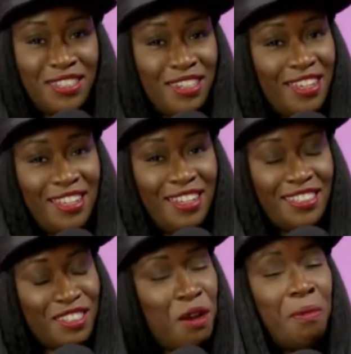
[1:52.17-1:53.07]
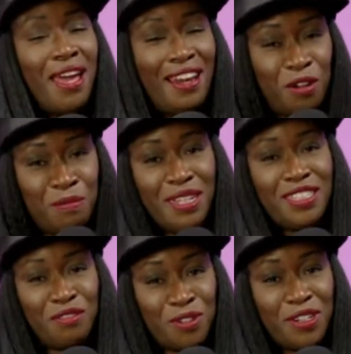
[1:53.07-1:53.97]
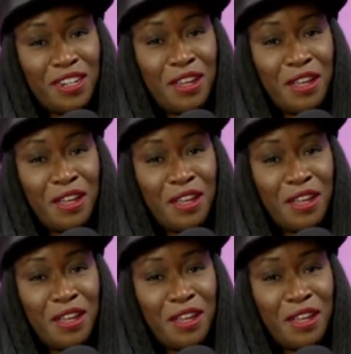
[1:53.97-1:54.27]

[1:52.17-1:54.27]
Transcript: innit? It's going to be a little bit different.